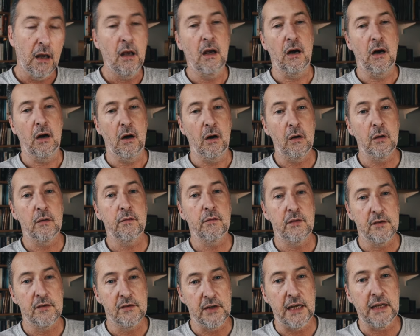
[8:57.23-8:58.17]
of
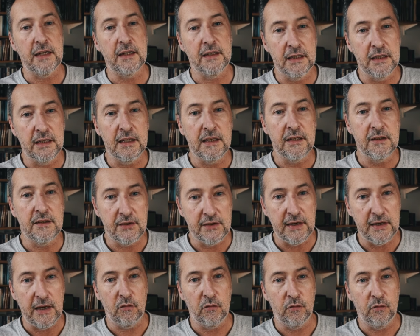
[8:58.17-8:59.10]
technique
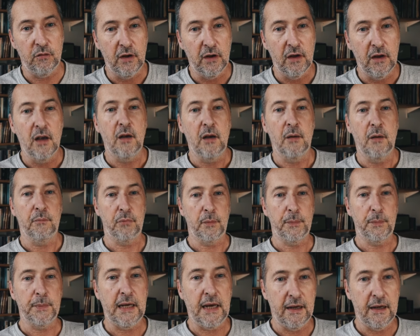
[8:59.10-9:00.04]
itself.
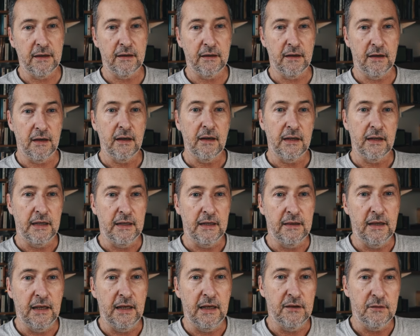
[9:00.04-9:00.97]
Propaganda
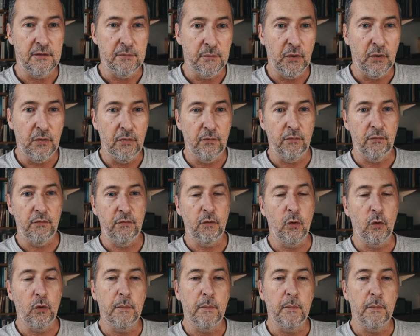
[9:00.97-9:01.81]
in its modern form